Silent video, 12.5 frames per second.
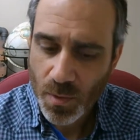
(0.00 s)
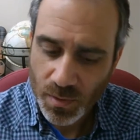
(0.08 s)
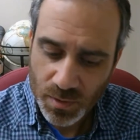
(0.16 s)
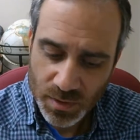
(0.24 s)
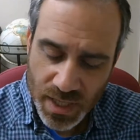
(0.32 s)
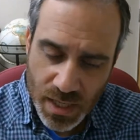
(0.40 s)

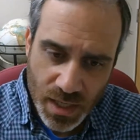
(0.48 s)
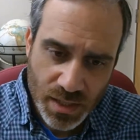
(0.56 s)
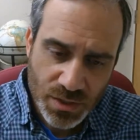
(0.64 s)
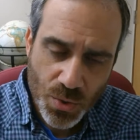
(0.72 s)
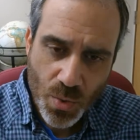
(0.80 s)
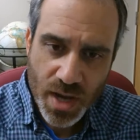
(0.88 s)
leading
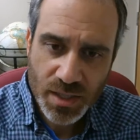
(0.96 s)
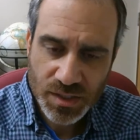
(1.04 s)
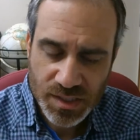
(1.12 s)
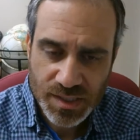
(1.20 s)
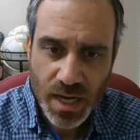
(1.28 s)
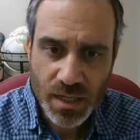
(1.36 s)
into
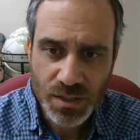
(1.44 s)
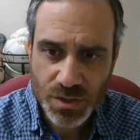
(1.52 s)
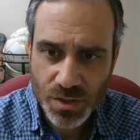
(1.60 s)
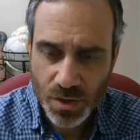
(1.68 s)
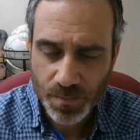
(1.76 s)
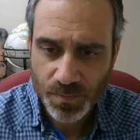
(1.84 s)
Reagan's second
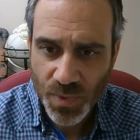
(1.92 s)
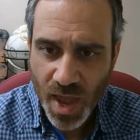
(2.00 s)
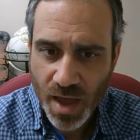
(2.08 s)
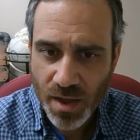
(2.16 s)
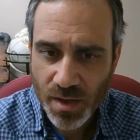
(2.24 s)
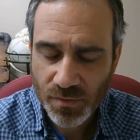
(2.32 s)
term,
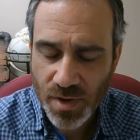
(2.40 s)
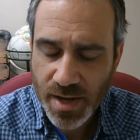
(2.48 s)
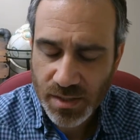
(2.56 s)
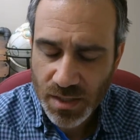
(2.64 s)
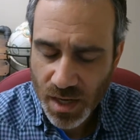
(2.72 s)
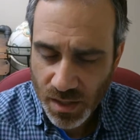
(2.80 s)

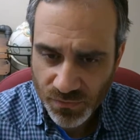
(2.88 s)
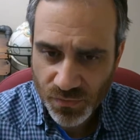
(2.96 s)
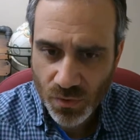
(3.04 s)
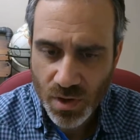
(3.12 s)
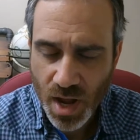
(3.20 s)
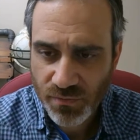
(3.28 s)

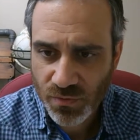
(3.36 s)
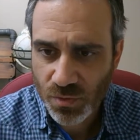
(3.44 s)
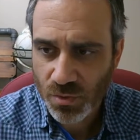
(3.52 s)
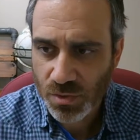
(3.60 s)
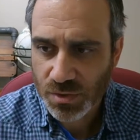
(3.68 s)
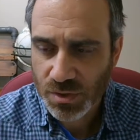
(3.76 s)
1984 and
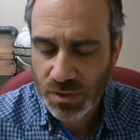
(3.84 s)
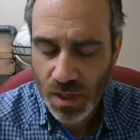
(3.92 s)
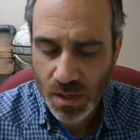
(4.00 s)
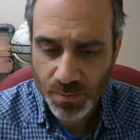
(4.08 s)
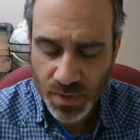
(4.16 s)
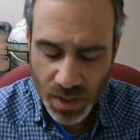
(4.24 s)
afterwards,
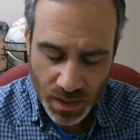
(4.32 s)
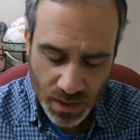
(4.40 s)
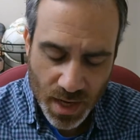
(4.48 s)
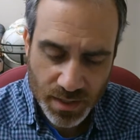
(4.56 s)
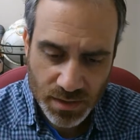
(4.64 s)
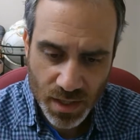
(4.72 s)
beginning in
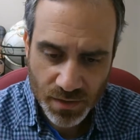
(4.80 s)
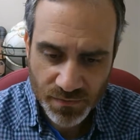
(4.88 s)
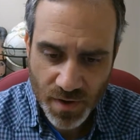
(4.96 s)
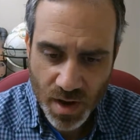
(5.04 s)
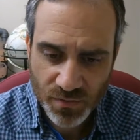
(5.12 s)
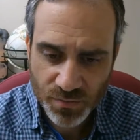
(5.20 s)

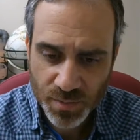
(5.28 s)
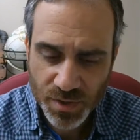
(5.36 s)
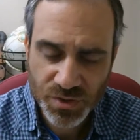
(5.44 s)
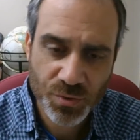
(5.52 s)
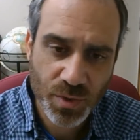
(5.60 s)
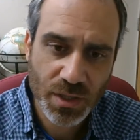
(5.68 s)
1985, he
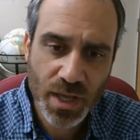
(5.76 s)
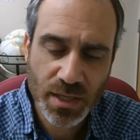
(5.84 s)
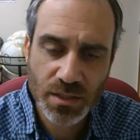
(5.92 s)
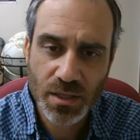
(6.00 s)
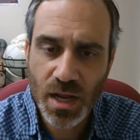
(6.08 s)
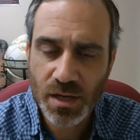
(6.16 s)
was
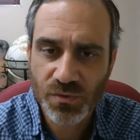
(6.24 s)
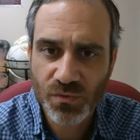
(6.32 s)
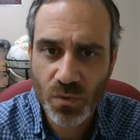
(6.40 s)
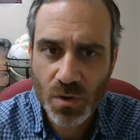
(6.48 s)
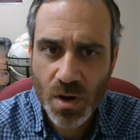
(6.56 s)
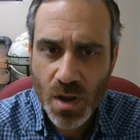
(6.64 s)
reelected in
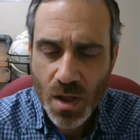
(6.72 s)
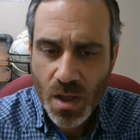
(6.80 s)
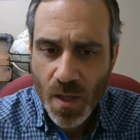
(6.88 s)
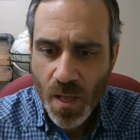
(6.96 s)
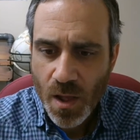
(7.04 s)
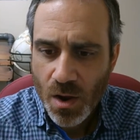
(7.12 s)
84,
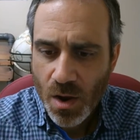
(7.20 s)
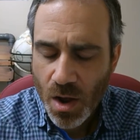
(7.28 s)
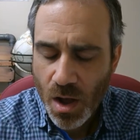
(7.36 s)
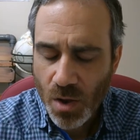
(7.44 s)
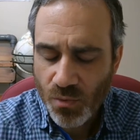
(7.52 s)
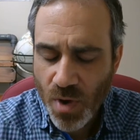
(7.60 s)

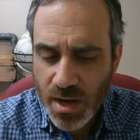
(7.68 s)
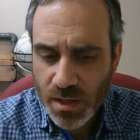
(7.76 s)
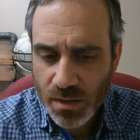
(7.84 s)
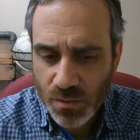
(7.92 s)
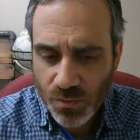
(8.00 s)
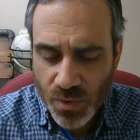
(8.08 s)

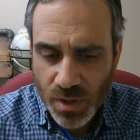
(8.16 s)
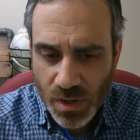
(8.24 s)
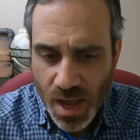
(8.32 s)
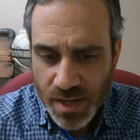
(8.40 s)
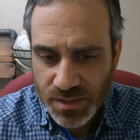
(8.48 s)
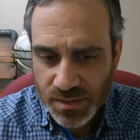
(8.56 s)
Reagan
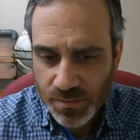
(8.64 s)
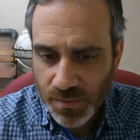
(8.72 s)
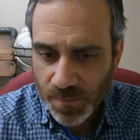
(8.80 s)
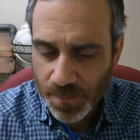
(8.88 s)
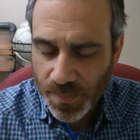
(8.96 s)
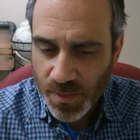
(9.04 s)
realized,
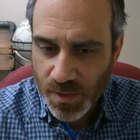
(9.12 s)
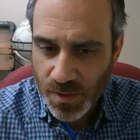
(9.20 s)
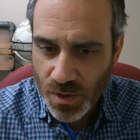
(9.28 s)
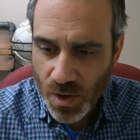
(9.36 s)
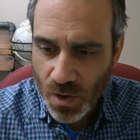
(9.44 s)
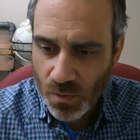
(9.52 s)

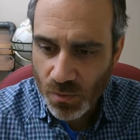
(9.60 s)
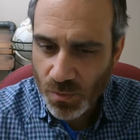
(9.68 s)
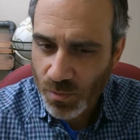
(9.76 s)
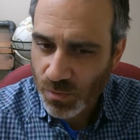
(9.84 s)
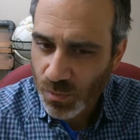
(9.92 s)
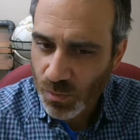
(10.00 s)

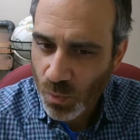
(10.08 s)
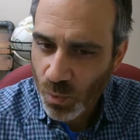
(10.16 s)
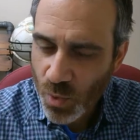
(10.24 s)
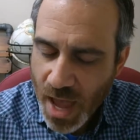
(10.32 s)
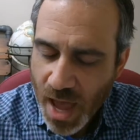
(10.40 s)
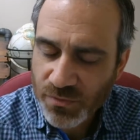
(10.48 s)

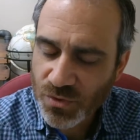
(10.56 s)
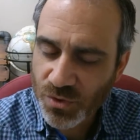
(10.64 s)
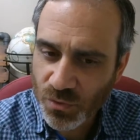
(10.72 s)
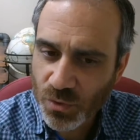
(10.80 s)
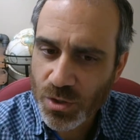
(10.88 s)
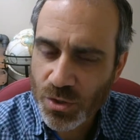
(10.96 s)
we have to avoid